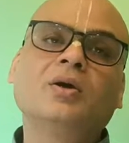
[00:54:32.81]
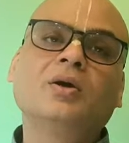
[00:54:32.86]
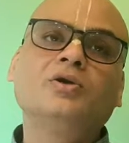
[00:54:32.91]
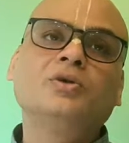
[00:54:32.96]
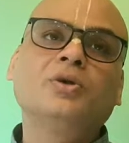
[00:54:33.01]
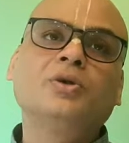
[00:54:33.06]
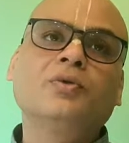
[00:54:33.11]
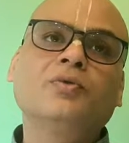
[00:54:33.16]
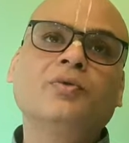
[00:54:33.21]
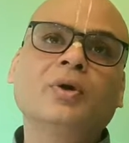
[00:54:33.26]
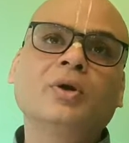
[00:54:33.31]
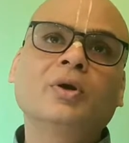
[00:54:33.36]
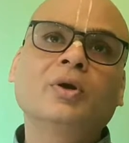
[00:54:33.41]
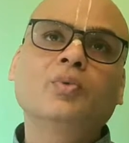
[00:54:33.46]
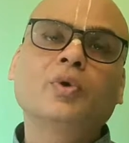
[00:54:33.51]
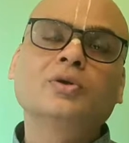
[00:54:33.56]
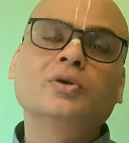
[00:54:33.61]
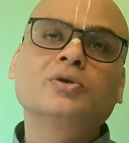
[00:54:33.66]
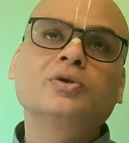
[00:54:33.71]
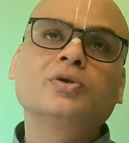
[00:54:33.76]
So if one
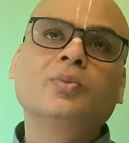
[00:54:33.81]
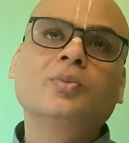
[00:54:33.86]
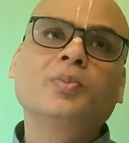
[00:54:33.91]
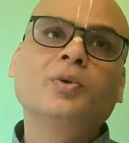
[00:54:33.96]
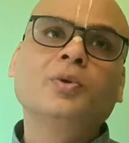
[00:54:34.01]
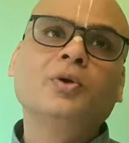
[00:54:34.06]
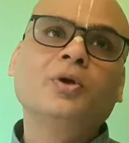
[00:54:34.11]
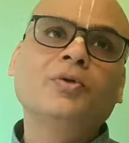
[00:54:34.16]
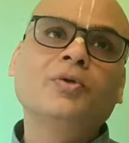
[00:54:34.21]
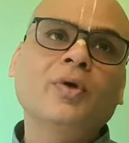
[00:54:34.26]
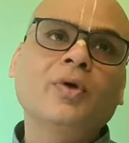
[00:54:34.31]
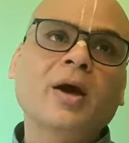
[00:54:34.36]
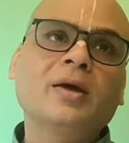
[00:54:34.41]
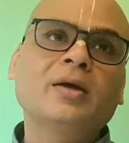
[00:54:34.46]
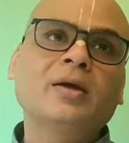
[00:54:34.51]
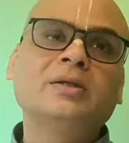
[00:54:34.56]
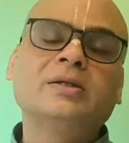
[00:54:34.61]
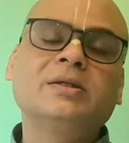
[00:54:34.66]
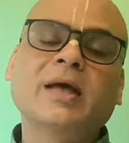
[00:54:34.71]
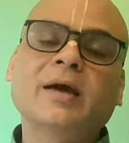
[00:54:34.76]
wants to purify
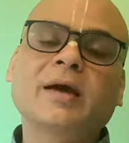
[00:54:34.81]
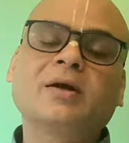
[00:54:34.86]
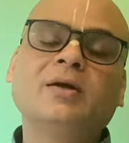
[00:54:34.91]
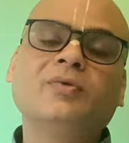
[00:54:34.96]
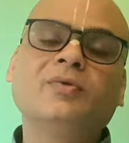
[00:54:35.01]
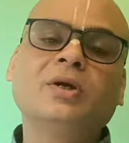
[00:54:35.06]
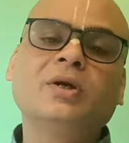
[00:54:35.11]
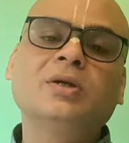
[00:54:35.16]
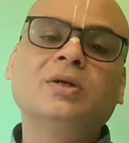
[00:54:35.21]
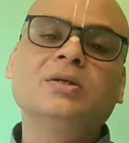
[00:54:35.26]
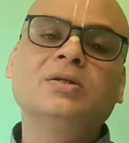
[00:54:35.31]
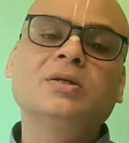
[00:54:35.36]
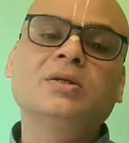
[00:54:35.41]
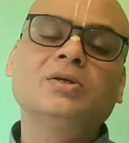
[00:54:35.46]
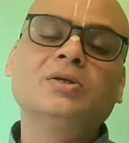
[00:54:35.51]
his activities,